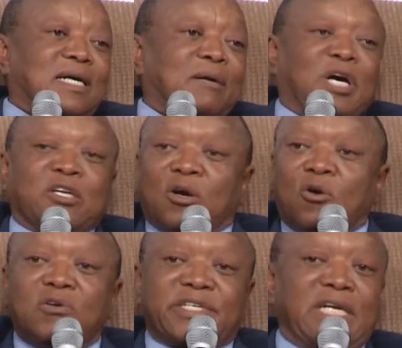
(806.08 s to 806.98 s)
about a
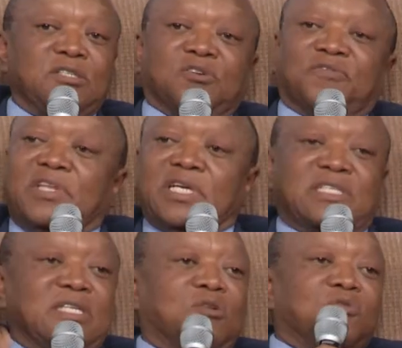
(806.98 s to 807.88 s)
whole range of
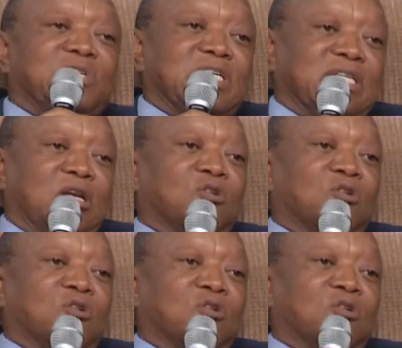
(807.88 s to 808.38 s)
things, including the